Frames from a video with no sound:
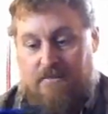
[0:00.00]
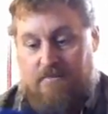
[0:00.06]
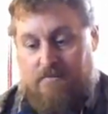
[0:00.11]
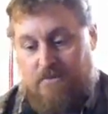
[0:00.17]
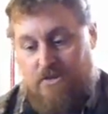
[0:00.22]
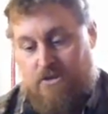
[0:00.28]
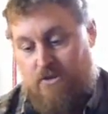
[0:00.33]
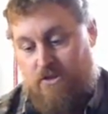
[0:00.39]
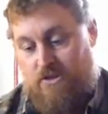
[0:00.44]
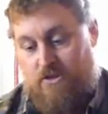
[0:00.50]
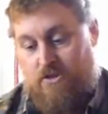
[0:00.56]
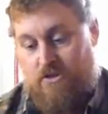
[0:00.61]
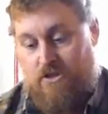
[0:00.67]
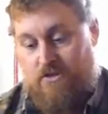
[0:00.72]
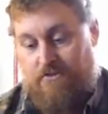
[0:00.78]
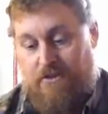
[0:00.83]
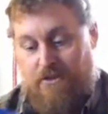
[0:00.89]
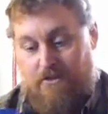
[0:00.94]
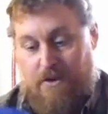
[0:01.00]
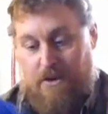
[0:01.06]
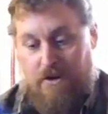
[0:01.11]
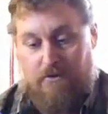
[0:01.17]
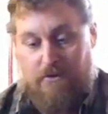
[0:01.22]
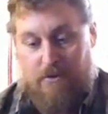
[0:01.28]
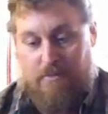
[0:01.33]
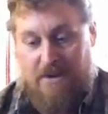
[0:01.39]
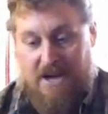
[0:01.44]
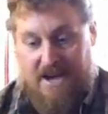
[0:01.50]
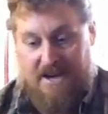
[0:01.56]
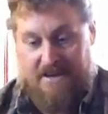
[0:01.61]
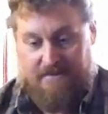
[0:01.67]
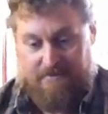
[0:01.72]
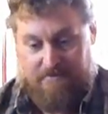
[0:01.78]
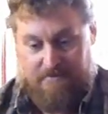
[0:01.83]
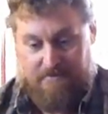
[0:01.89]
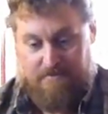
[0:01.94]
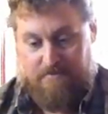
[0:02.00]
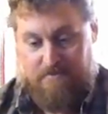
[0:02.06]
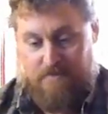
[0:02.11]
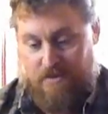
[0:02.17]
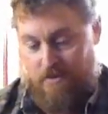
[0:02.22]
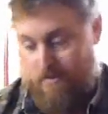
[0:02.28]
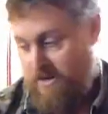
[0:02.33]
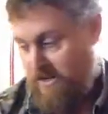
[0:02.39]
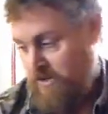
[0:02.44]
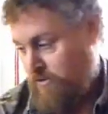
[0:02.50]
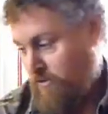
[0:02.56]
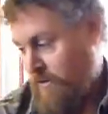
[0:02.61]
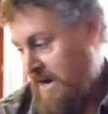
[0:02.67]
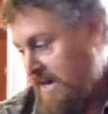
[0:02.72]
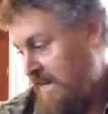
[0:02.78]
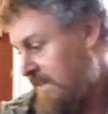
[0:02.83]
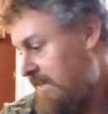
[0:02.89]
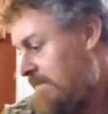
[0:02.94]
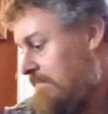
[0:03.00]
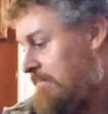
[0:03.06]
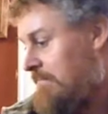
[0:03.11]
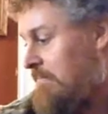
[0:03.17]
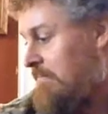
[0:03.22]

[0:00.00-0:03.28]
so this will just fit right over the pack when it's raining.